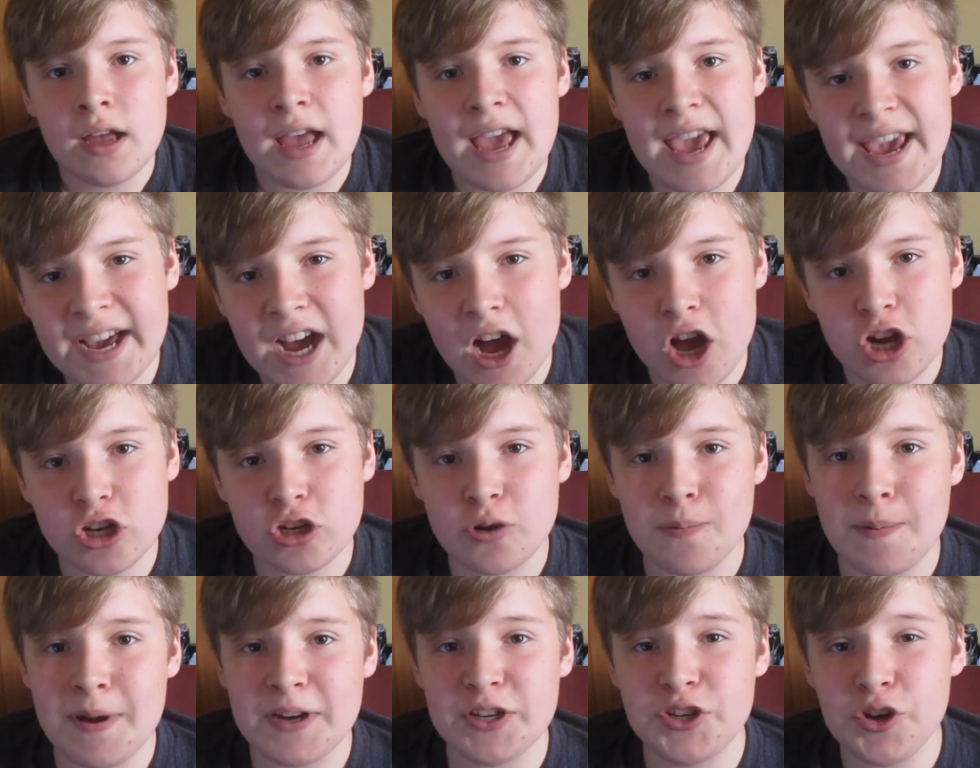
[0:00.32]
Hey guys,
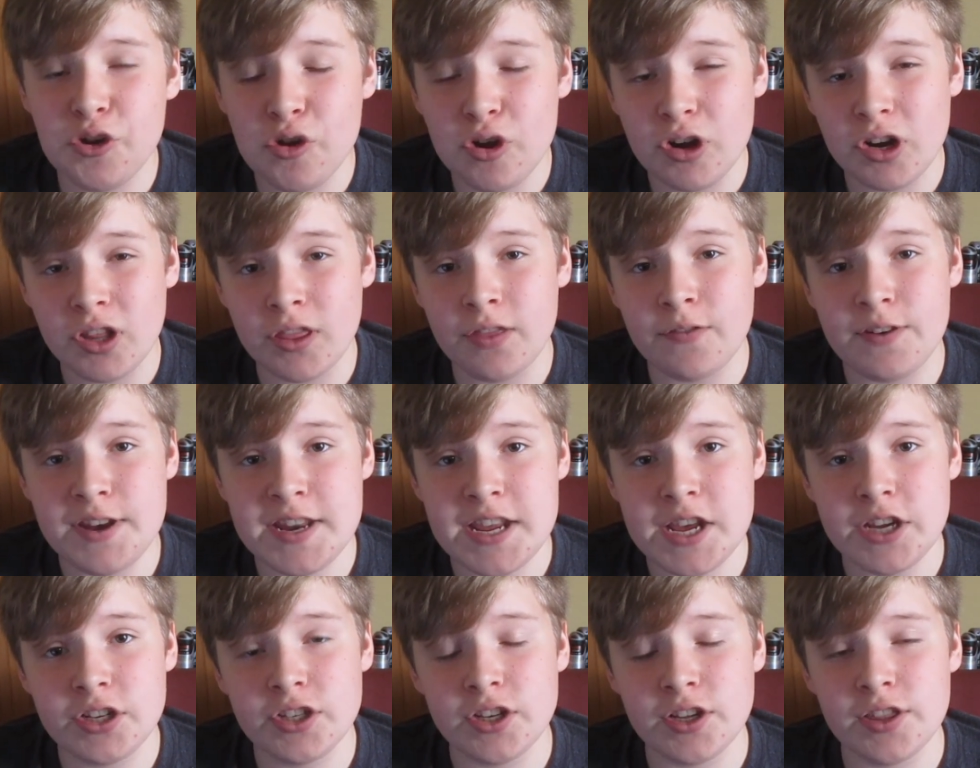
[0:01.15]
welcome back to another
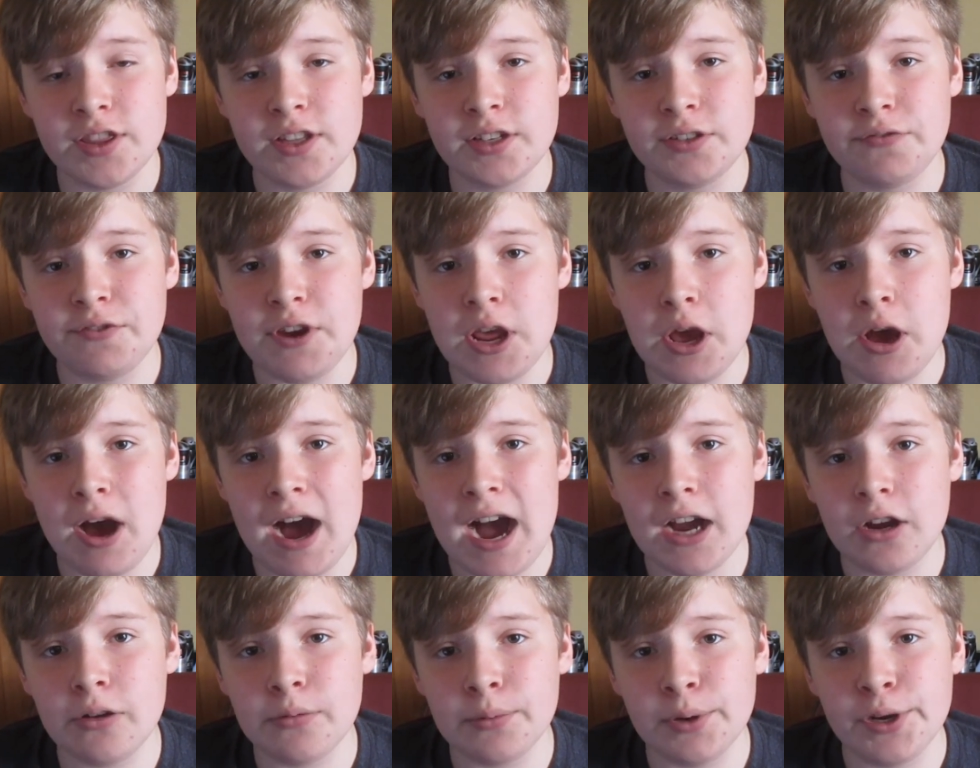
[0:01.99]
video. So in this video
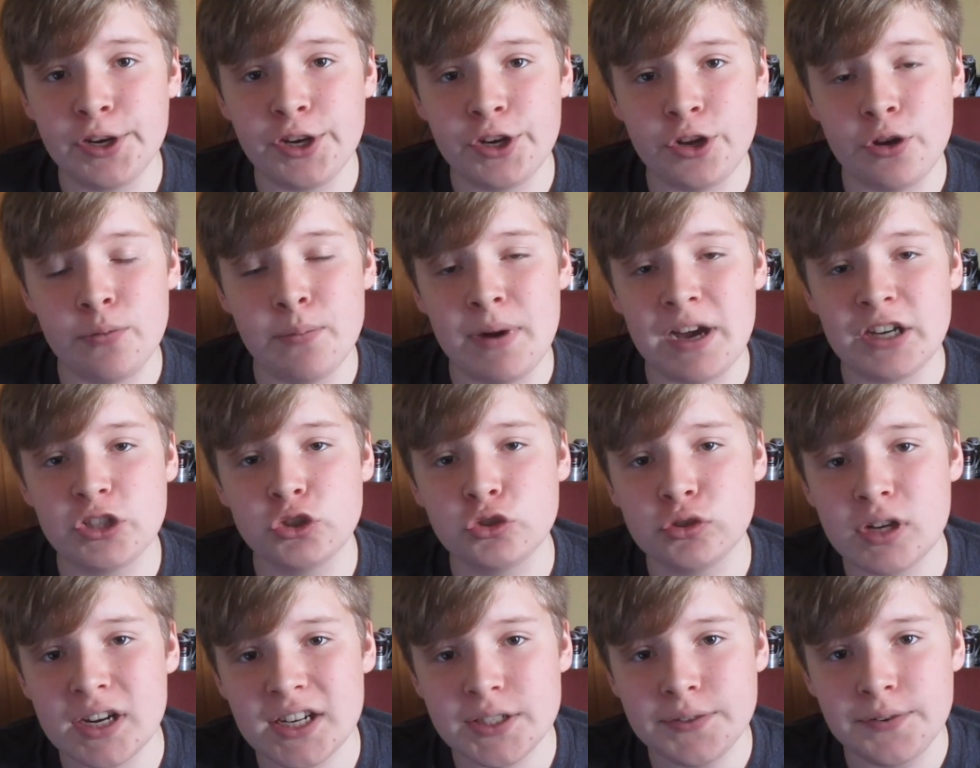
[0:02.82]
I'm going to do my
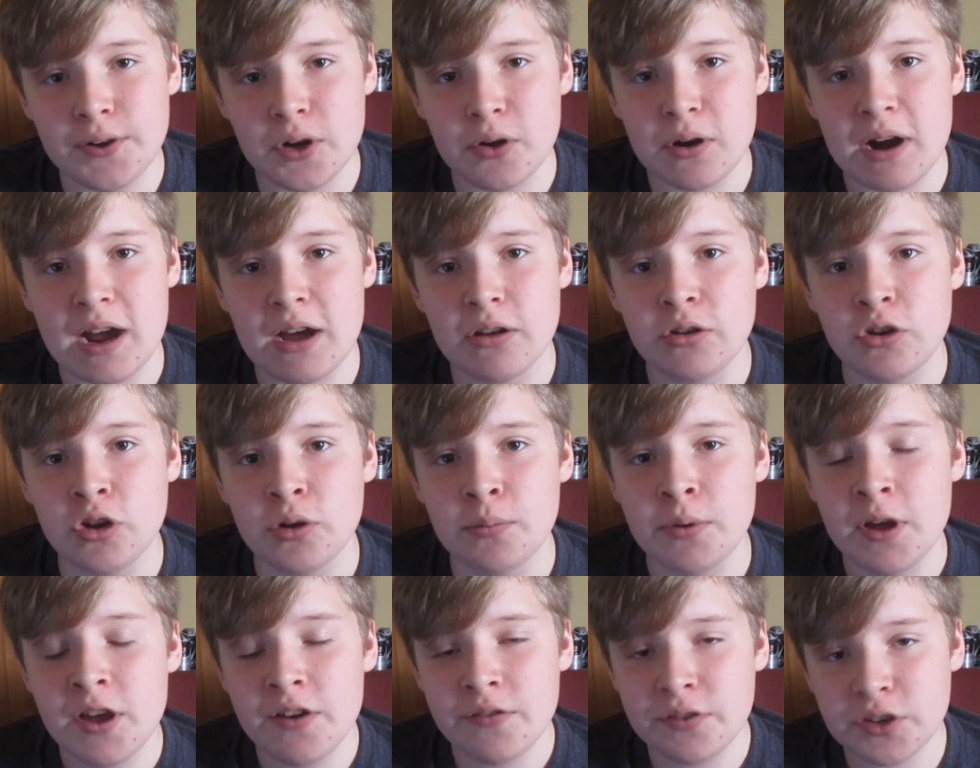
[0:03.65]
transfer
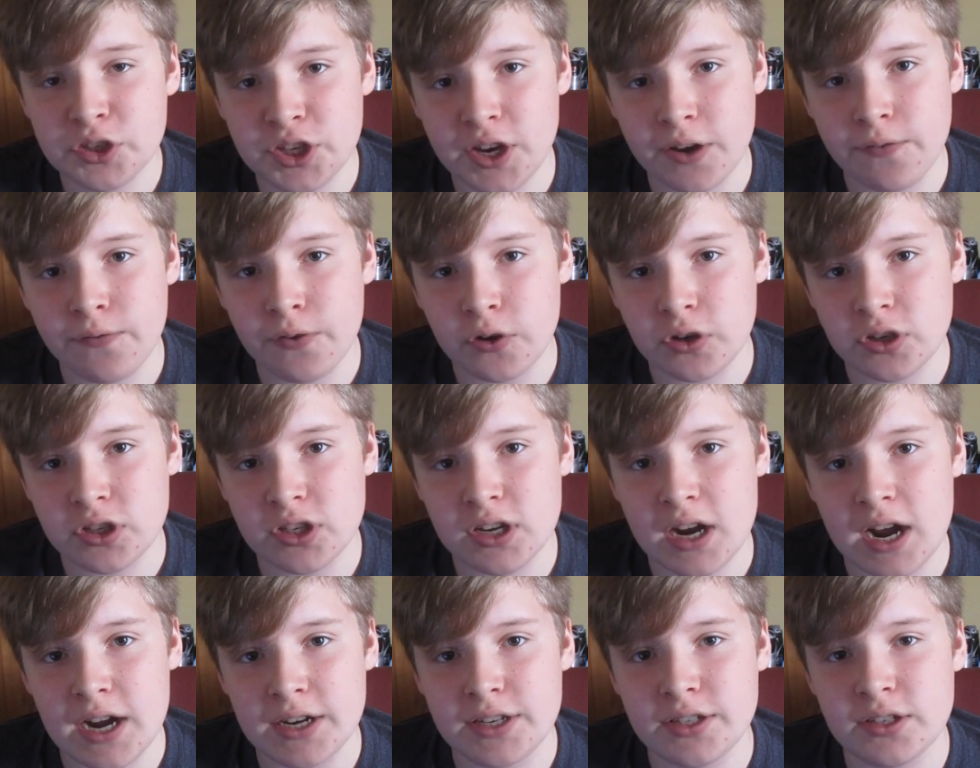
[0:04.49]
roundup for Sheffield
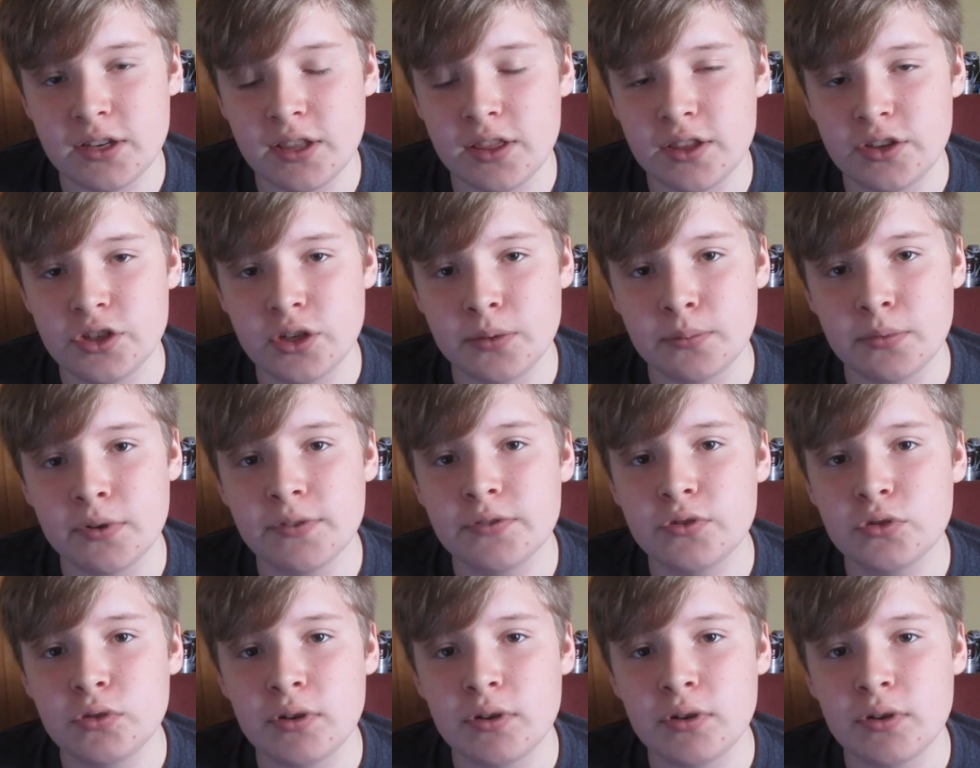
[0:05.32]
United in the summer of